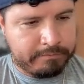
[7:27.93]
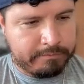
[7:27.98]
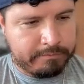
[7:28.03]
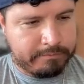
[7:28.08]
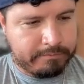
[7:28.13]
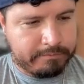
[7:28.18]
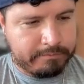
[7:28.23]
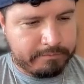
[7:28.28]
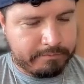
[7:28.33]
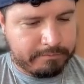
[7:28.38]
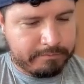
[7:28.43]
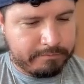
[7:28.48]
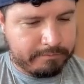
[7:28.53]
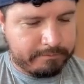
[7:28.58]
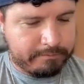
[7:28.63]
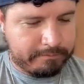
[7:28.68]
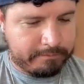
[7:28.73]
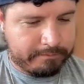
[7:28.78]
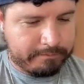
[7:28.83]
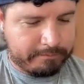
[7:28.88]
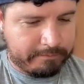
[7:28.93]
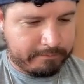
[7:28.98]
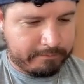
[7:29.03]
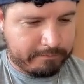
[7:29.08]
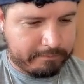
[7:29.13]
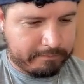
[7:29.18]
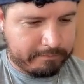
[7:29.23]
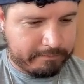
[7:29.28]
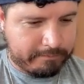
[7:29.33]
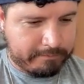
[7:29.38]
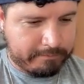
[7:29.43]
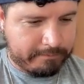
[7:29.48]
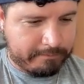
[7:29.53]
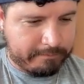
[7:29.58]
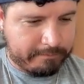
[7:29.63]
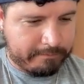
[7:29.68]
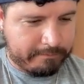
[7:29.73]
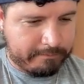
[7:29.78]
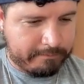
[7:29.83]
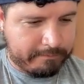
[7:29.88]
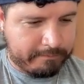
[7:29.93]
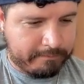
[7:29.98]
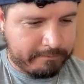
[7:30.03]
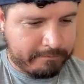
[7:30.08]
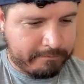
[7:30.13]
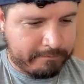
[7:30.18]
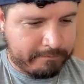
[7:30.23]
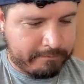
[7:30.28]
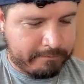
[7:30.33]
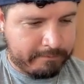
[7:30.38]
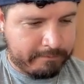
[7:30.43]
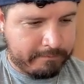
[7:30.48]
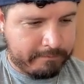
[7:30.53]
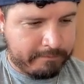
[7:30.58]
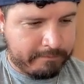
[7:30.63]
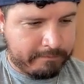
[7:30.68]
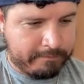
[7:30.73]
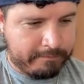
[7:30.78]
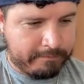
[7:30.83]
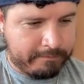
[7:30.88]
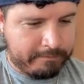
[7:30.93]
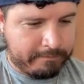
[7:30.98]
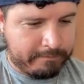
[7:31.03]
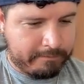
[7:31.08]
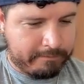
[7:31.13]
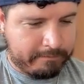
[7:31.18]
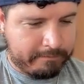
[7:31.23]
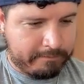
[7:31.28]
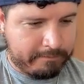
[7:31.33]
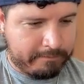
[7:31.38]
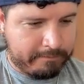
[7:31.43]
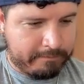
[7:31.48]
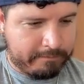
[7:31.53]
No words are spoken by the person on screen.